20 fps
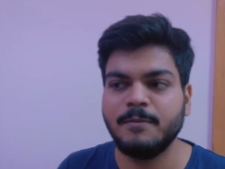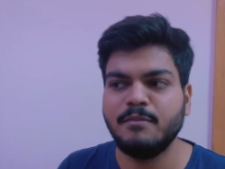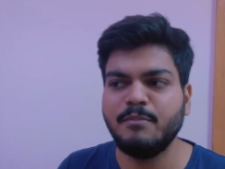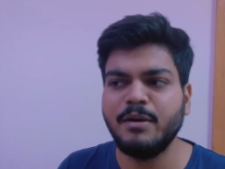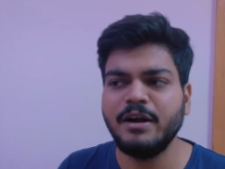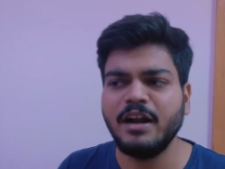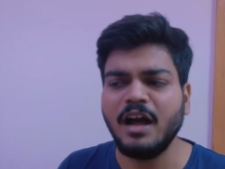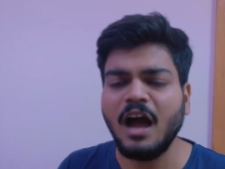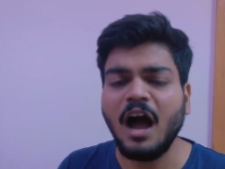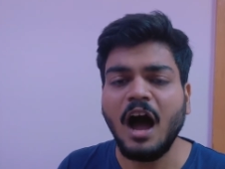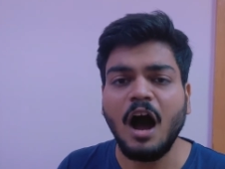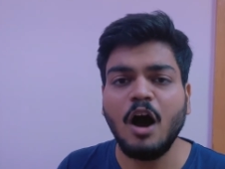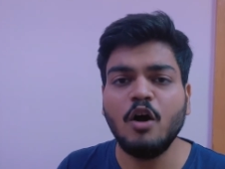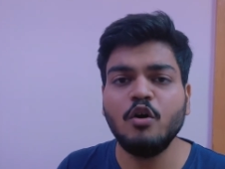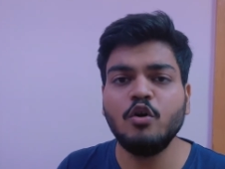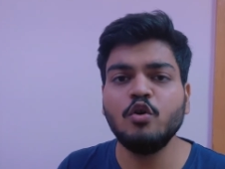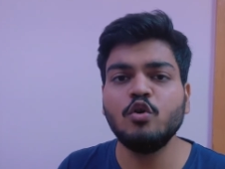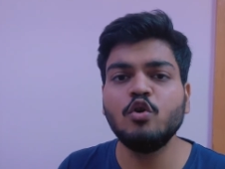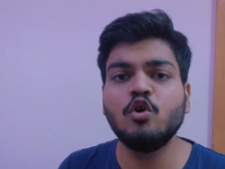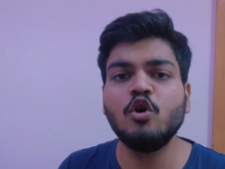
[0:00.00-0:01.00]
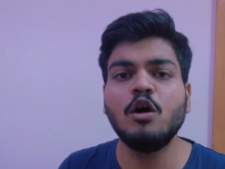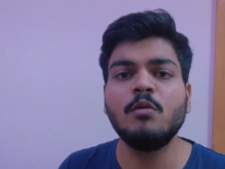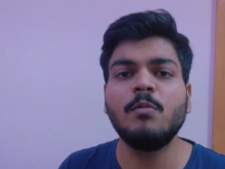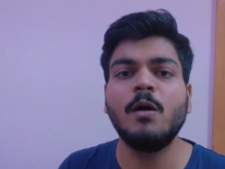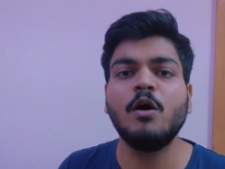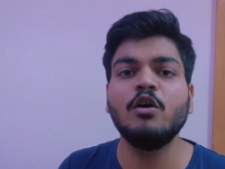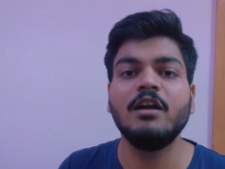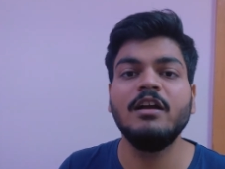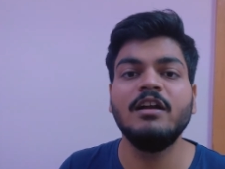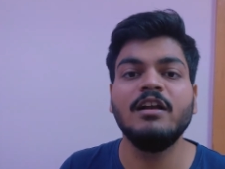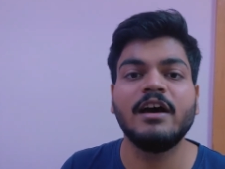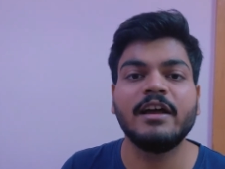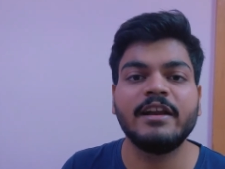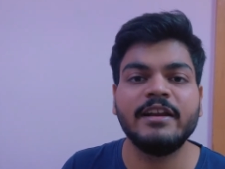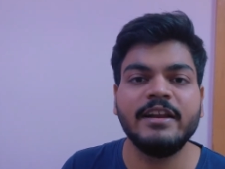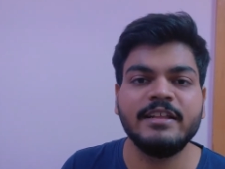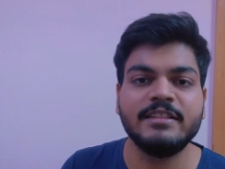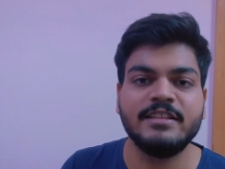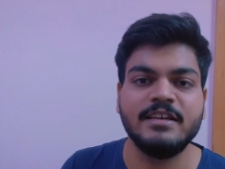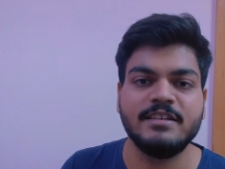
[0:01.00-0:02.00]
But how to go about
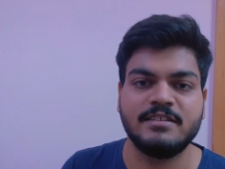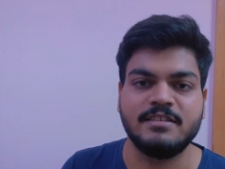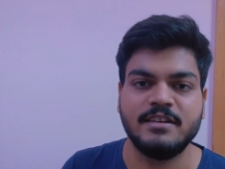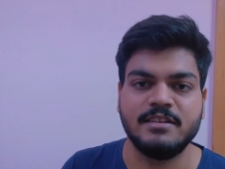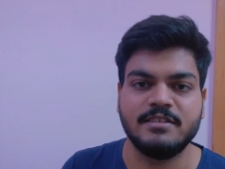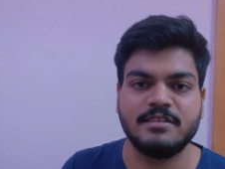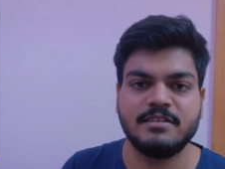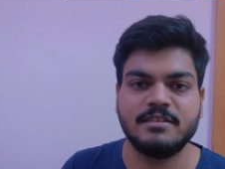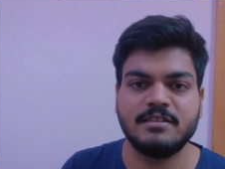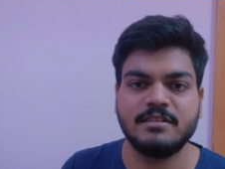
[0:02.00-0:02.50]
learning these things?